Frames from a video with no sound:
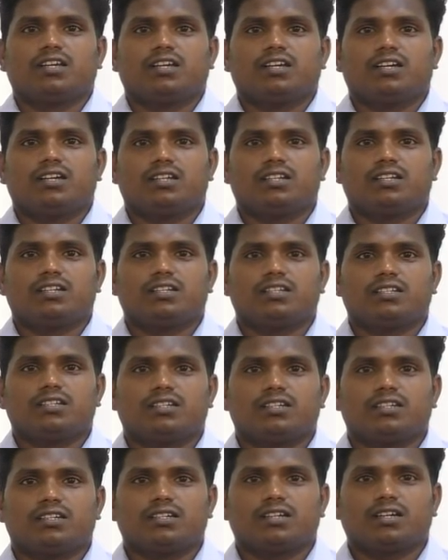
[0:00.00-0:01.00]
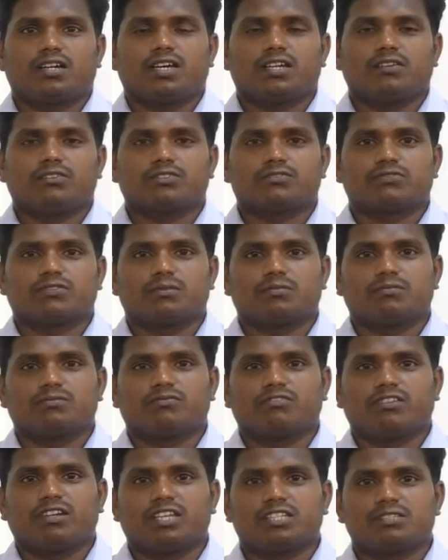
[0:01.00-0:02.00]
And uh, I was
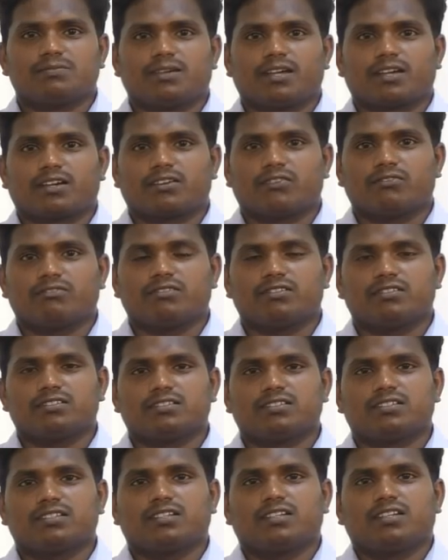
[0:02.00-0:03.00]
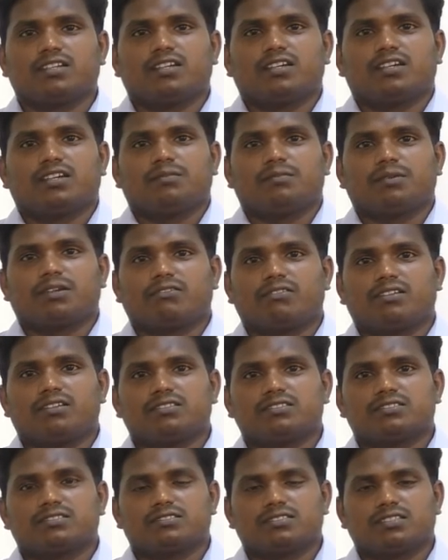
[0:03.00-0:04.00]
from village background. My village
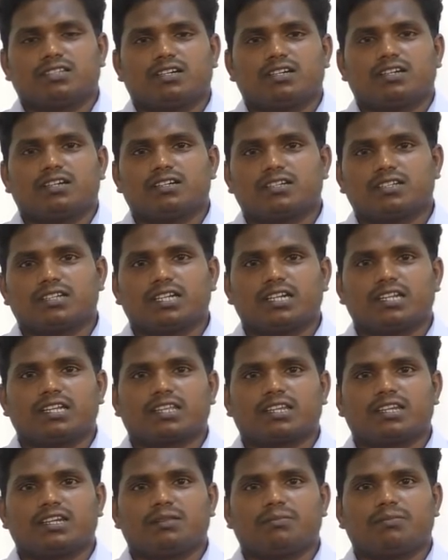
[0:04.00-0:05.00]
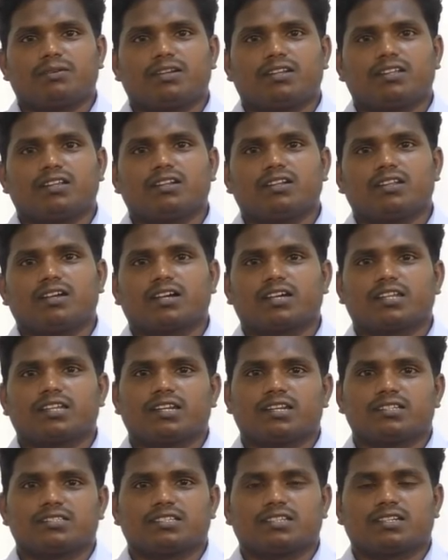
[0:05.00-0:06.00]
is uh, entirely dependent on
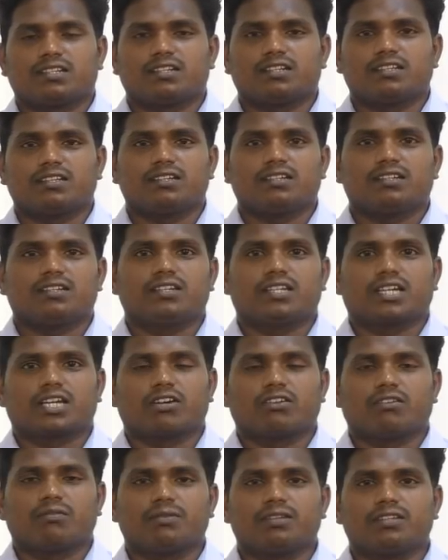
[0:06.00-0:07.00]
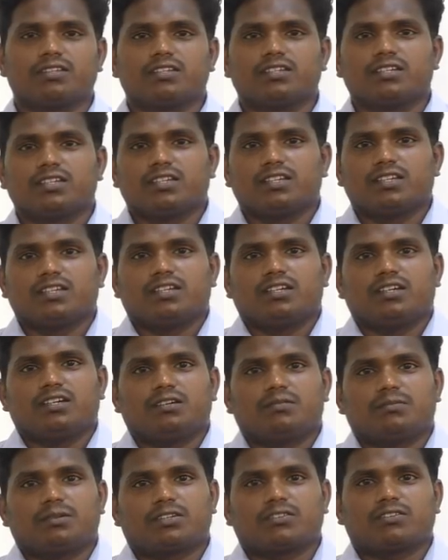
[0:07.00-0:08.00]
agriculture uh, economy,
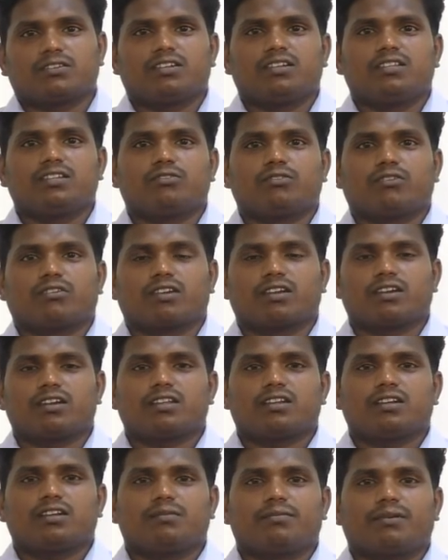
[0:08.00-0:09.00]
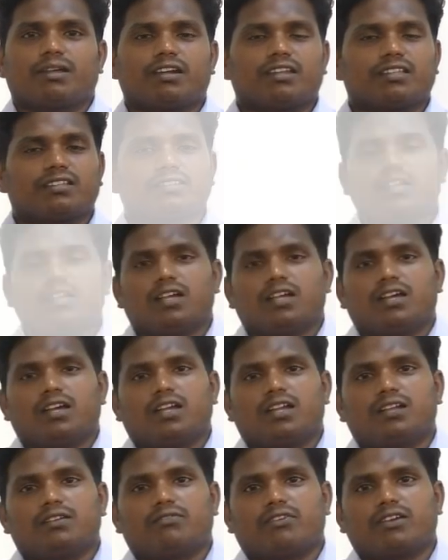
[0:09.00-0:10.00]
uh, particularly coconut and paddy.
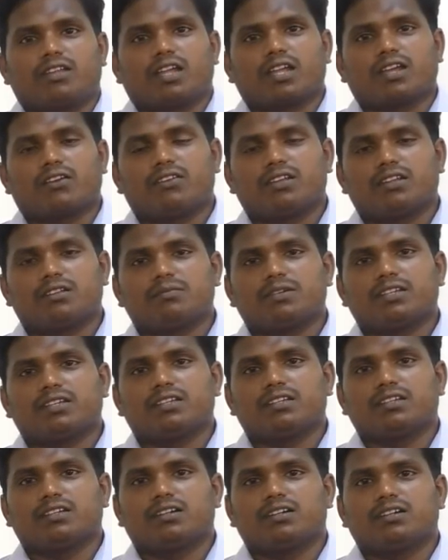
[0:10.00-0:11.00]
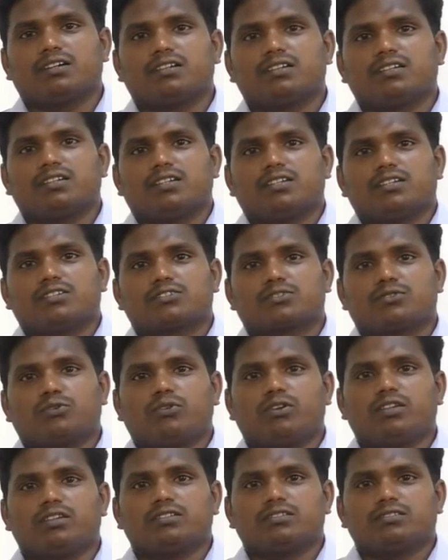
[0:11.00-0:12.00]
And I have done my uh,
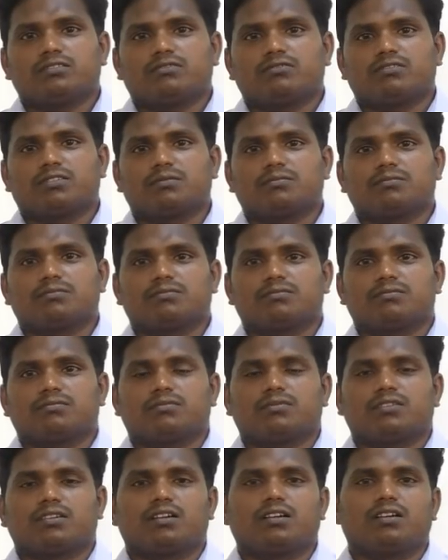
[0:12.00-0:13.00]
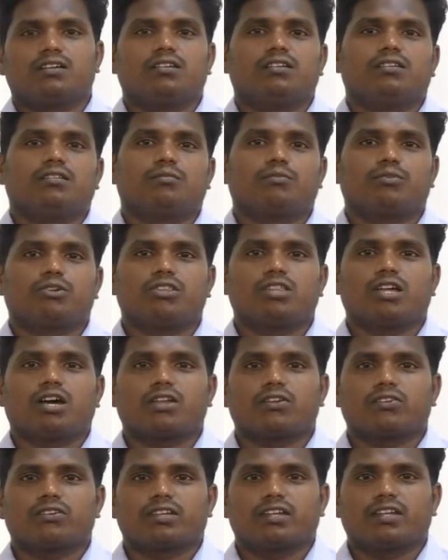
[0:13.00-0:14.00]
schooling from uh, Punitha
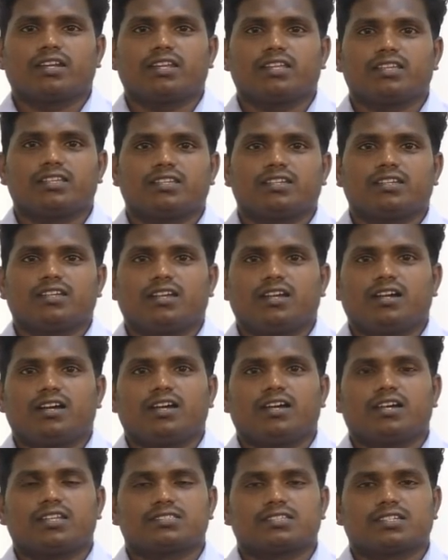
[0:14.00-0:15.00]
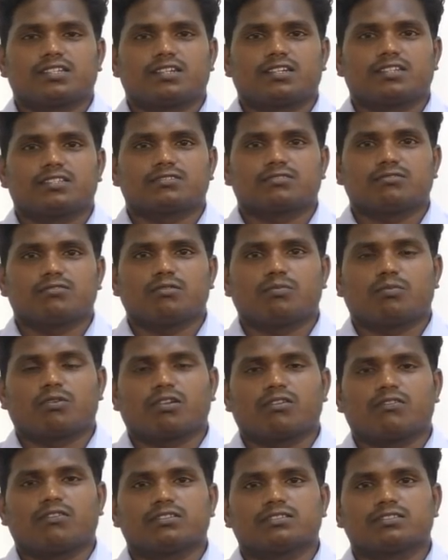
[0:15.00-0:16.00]
Arokyanai Higher Secondary School,
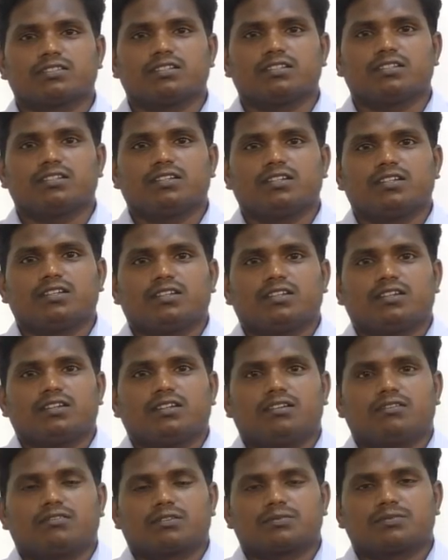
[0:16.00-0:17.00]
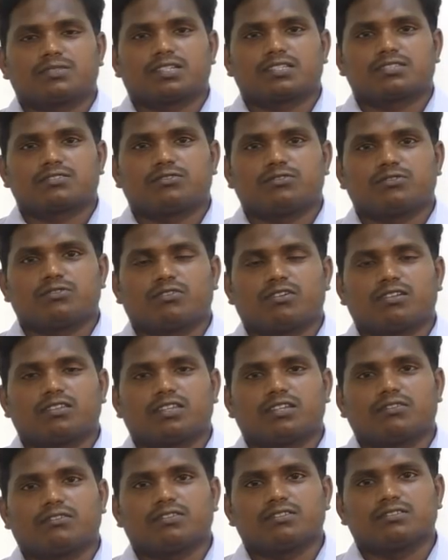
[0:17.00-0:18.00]
Punalvasal. Uh, from 6th to 12th,
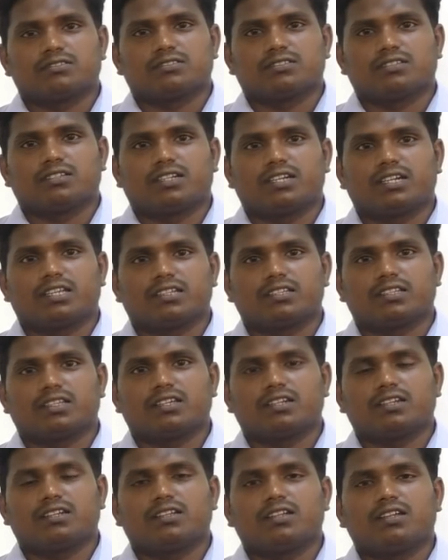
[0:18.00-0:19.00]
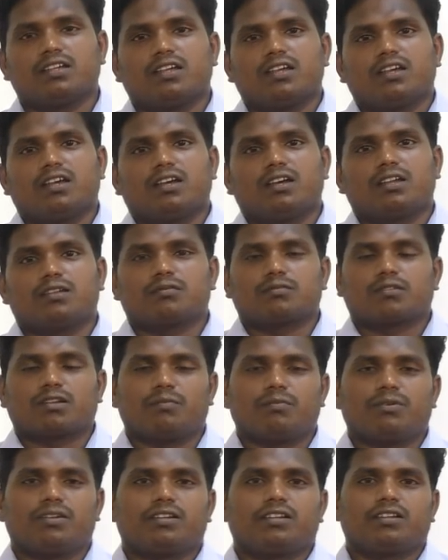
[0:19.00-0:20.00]
I was reading there and
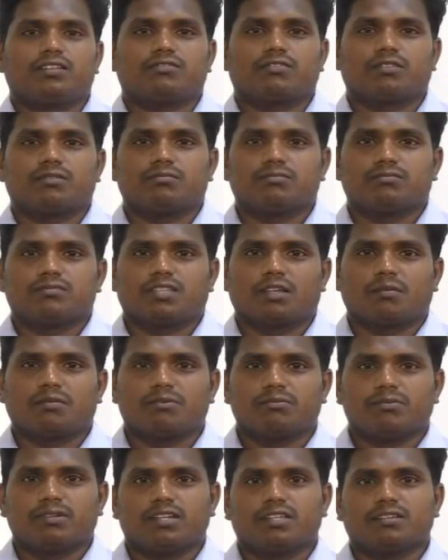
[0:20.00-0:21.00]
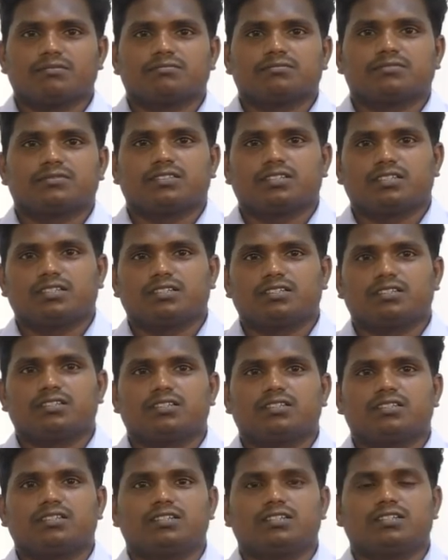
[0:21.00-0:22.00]
completely from Tamil medium.
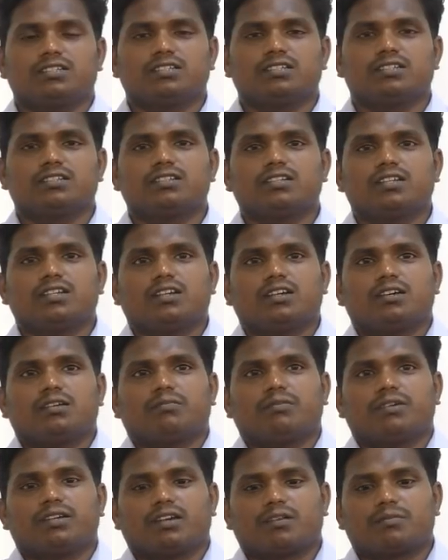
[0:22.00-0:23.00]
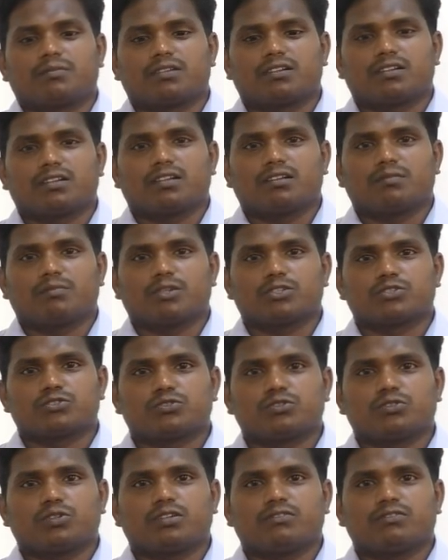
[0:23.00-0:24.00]
And uh, my after uh, plus
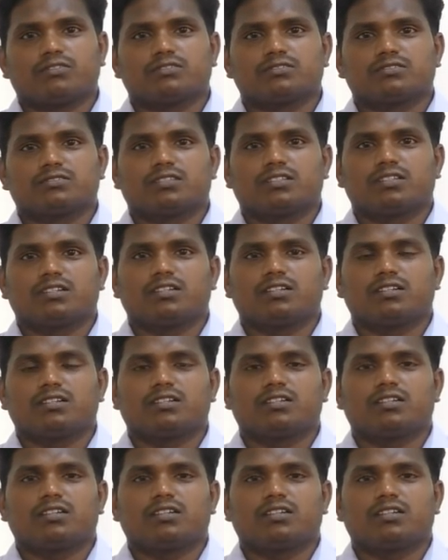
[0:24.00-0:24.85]
two, I was uh,